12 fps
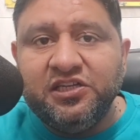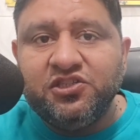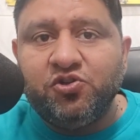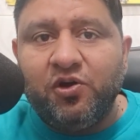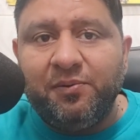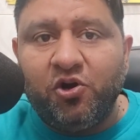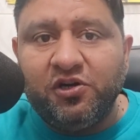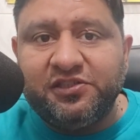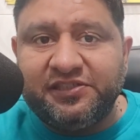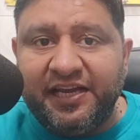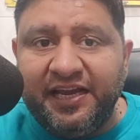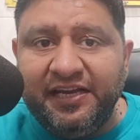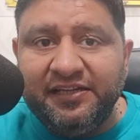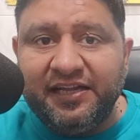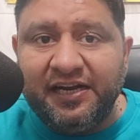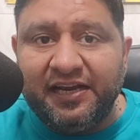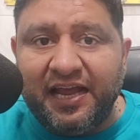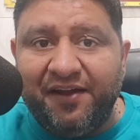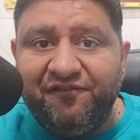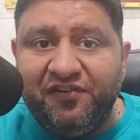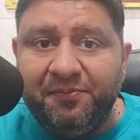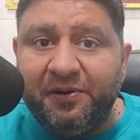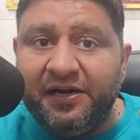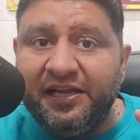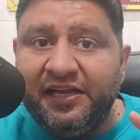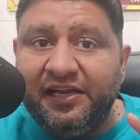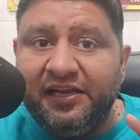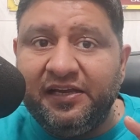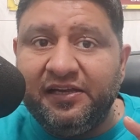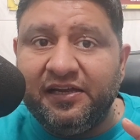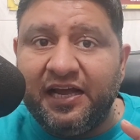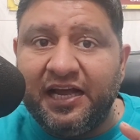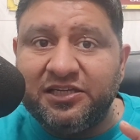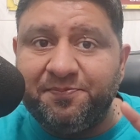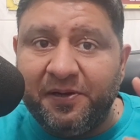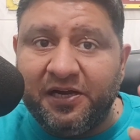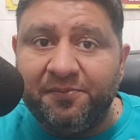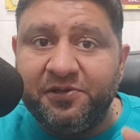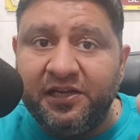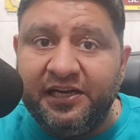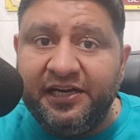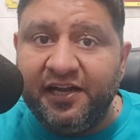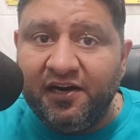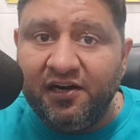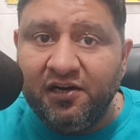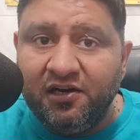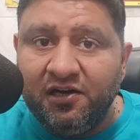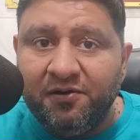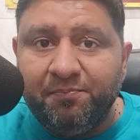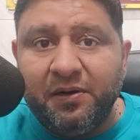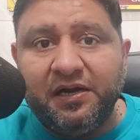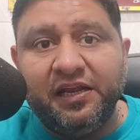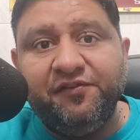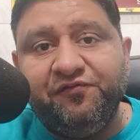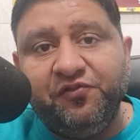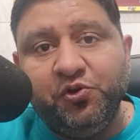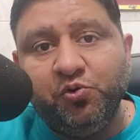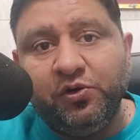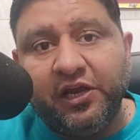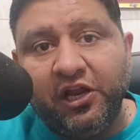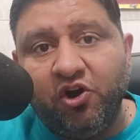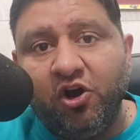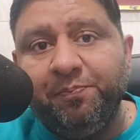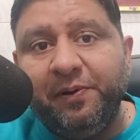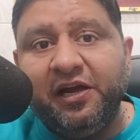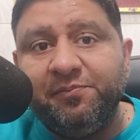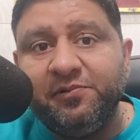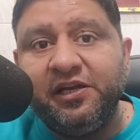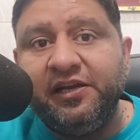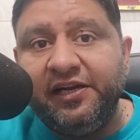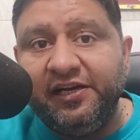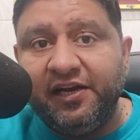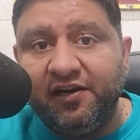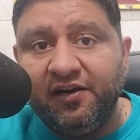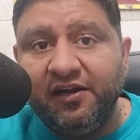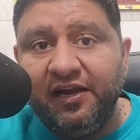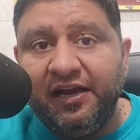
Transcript: So I'm not saying that everybody has become the leader, but if you cannot become the leader,